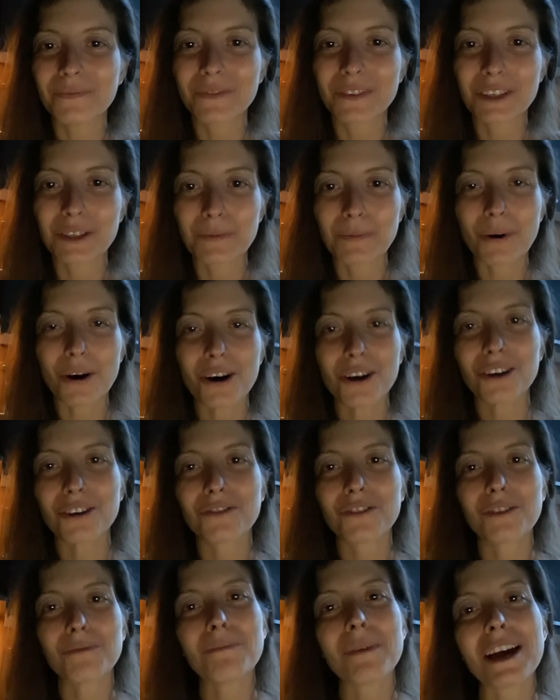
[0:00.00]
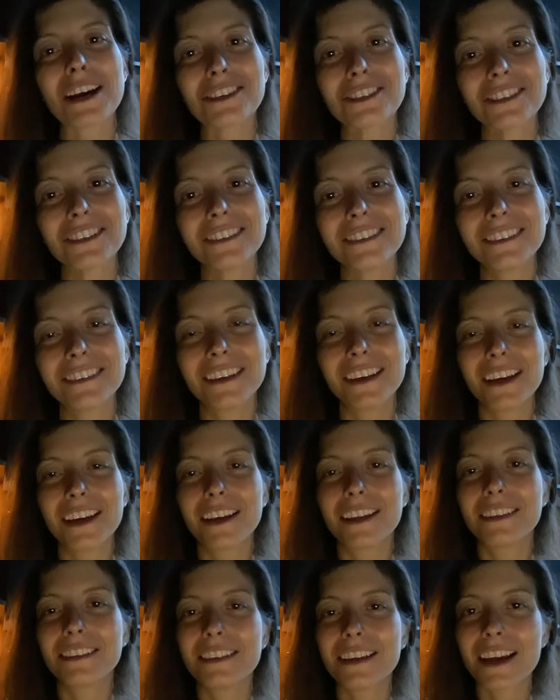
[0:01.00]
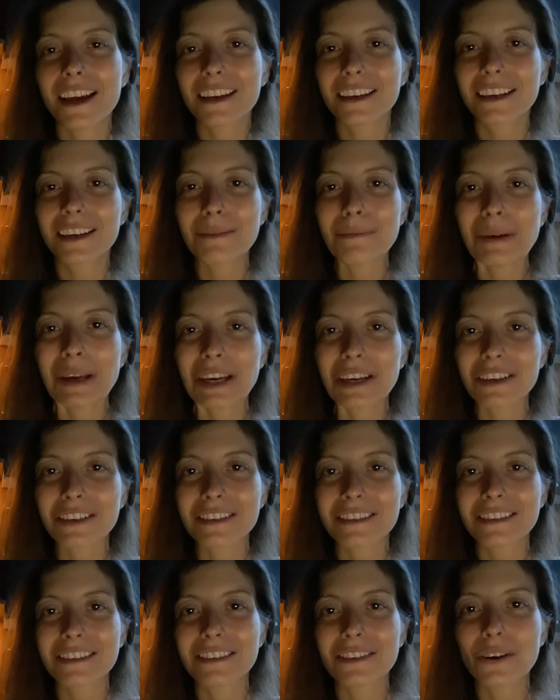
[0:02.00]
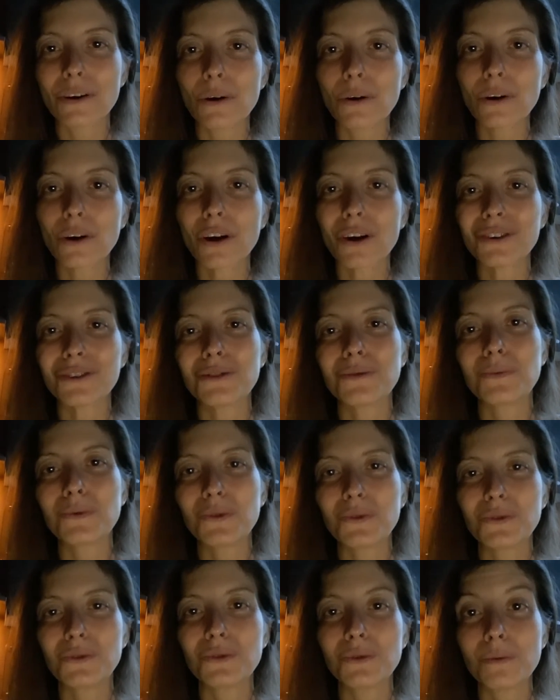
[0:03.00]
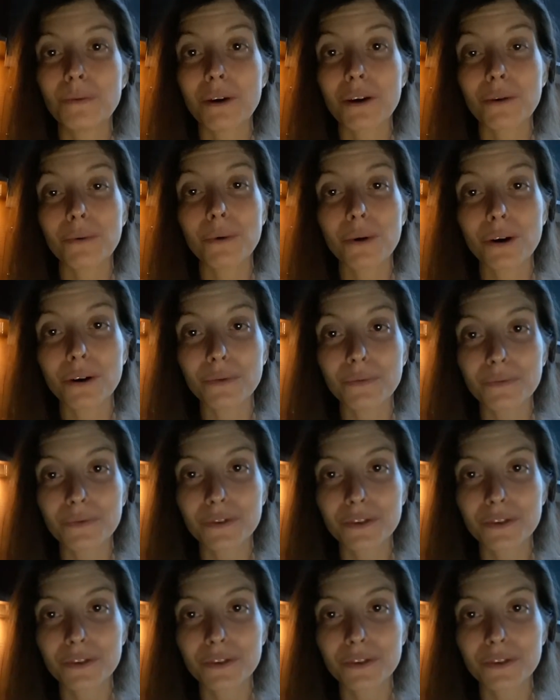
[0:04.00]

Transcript: spark of compassion that can make us all contribute to a better world.